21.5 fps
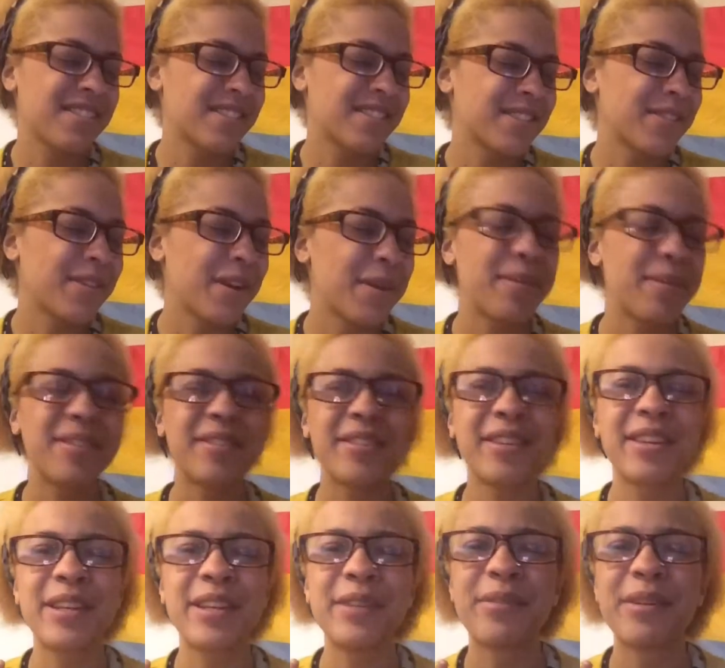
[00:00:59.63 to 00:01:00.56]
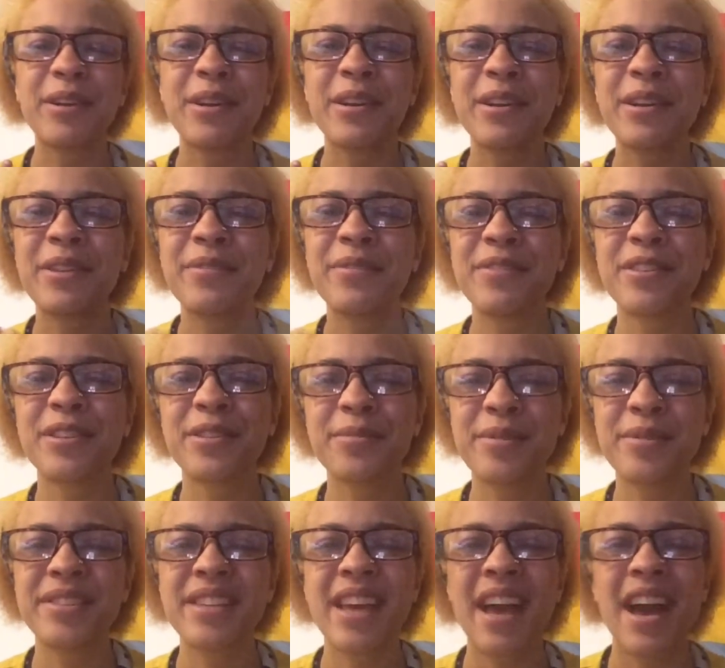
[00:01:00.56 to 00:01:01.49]
So I basically went on an
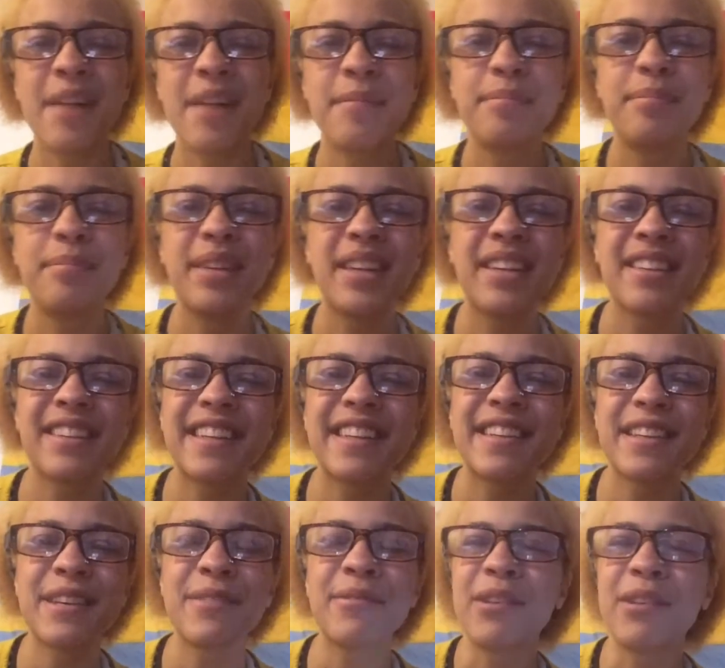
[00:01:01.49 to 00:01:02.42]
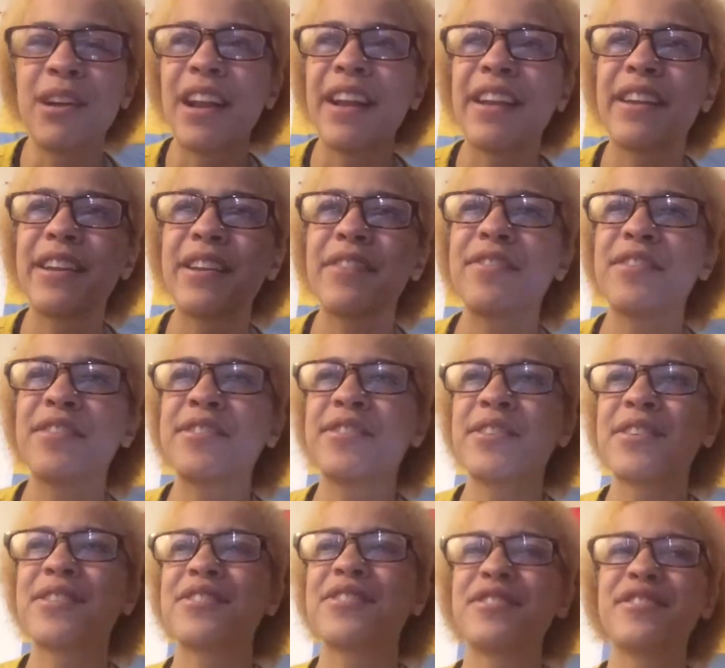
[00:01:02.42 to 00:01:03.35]
invisible tab because I didn't want any of these
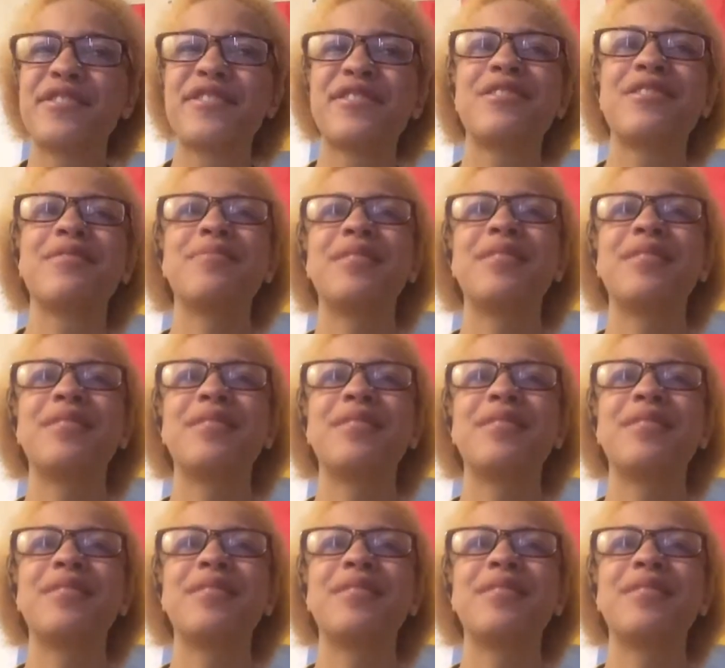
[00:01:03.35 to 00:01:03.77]
searches to